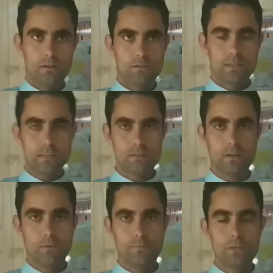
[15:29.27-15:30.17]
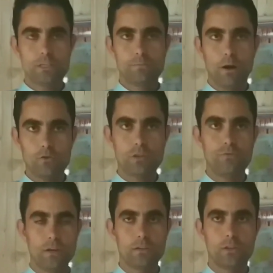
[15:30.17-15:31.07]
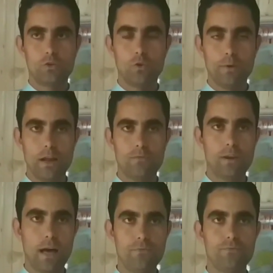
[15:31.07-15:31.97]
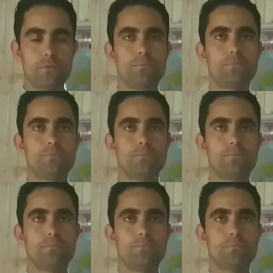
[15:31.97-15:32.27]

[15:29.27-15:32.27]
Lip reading: Thus, this biosphere, the domain of life,